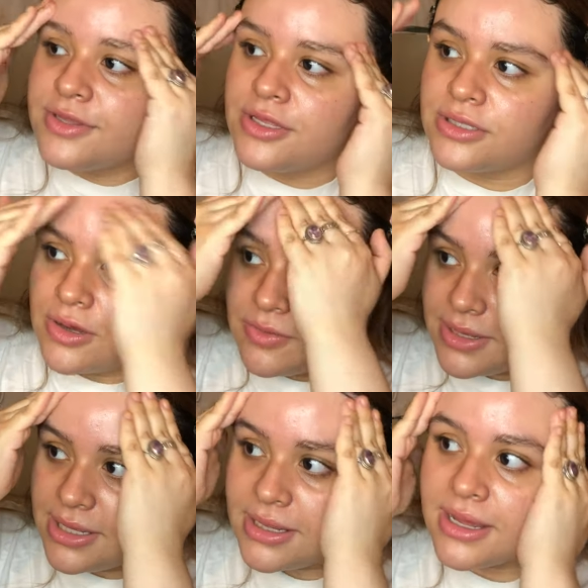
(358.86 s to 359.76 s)

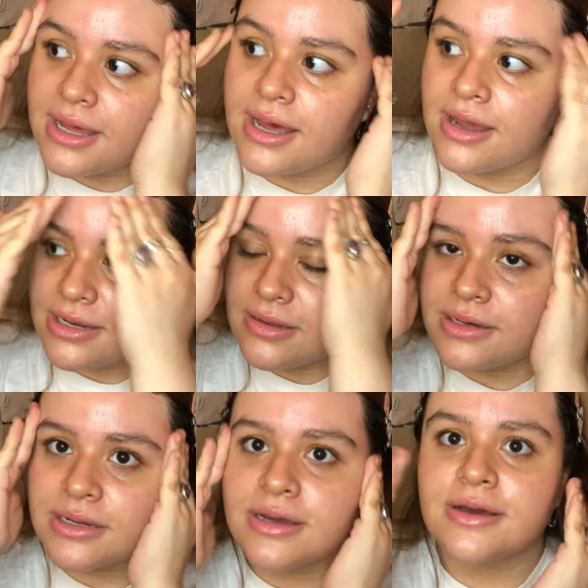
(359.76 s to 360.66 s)
glowy I
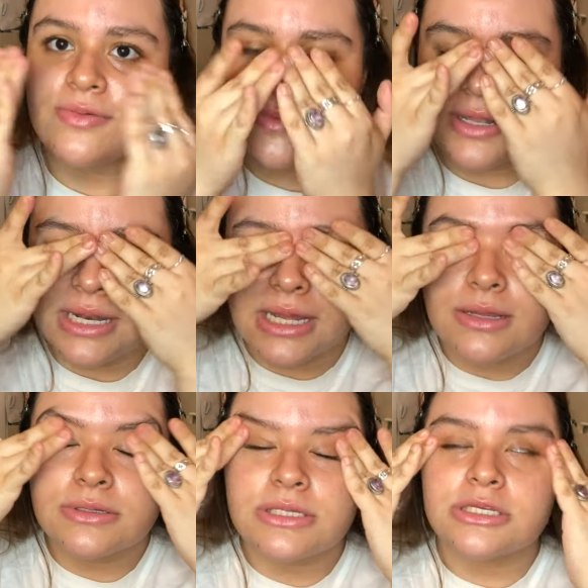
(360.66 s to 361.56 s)
look when I
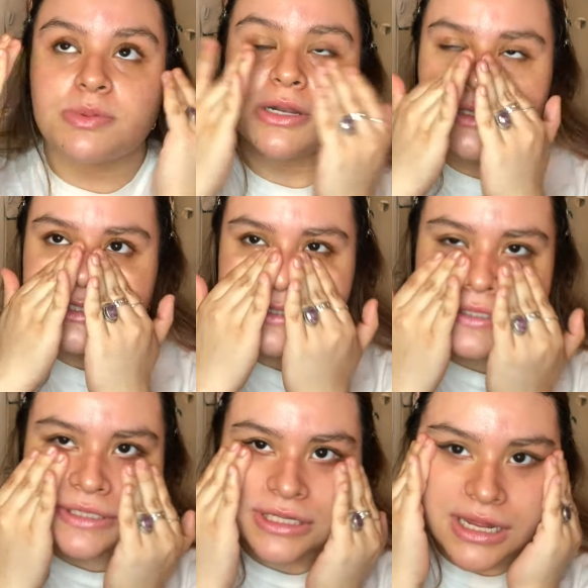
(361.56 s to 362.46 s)
use these products,
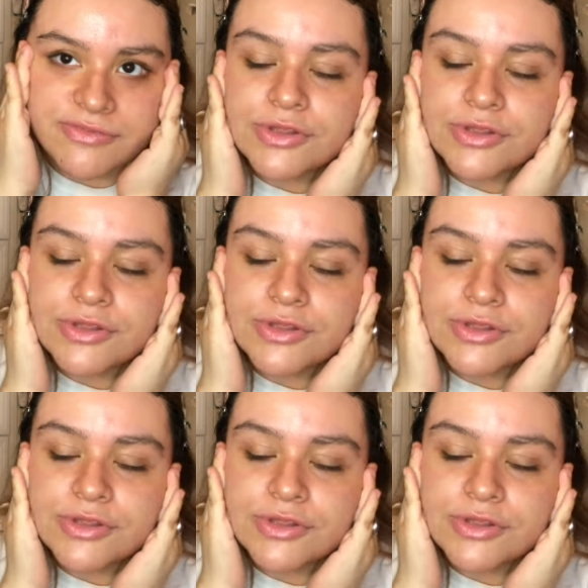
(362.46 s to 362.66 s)
because I've